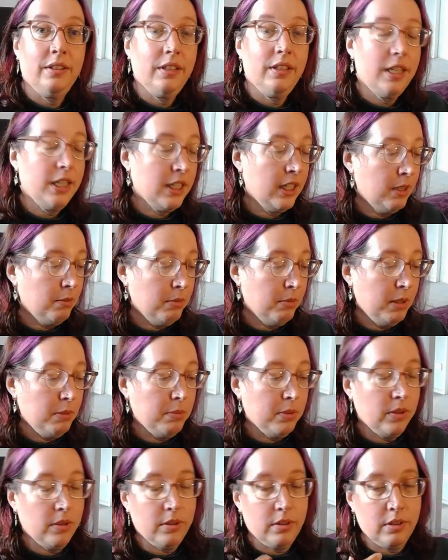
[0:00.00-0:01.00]
hit me,
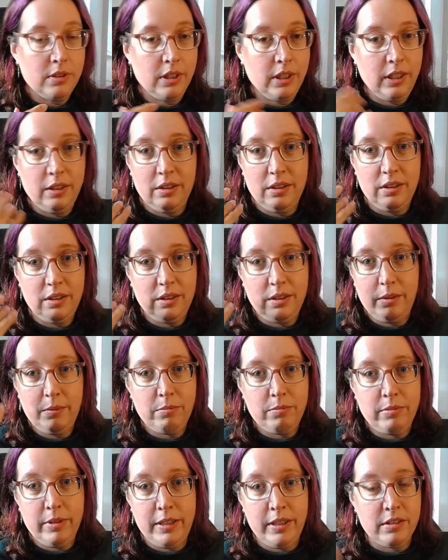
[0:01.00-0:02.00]
because again,
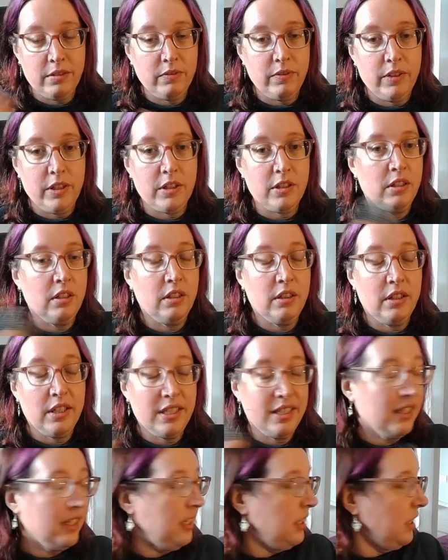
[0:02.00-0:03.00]
brain doesn't function. This
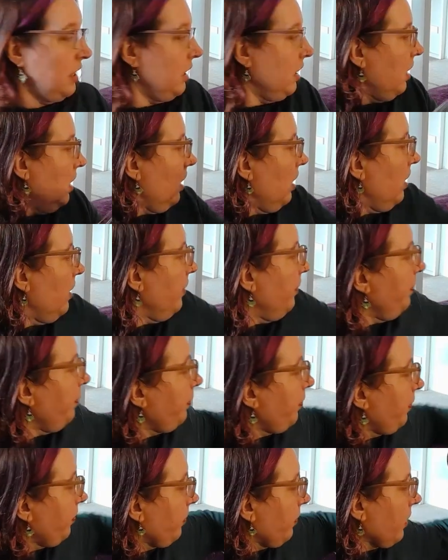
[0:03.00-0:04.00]
is easy.
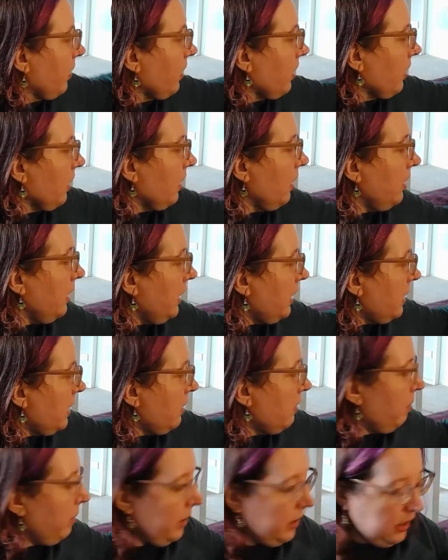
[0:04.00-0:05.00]
That's
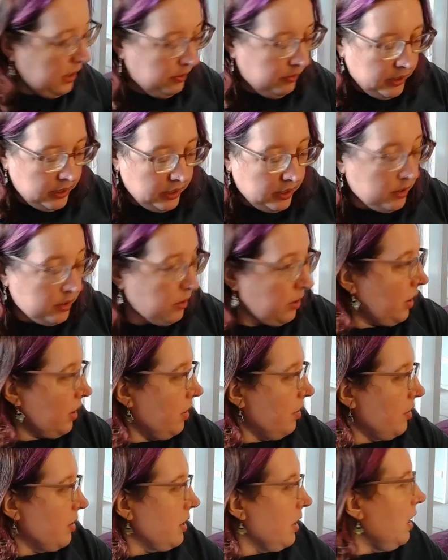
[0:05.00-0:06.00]
where everything sort of
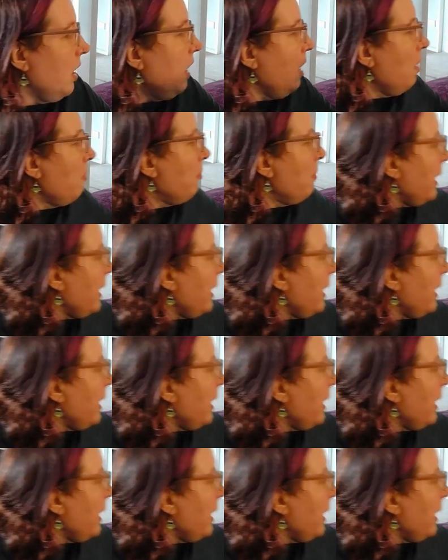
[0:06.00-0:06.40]
goes. My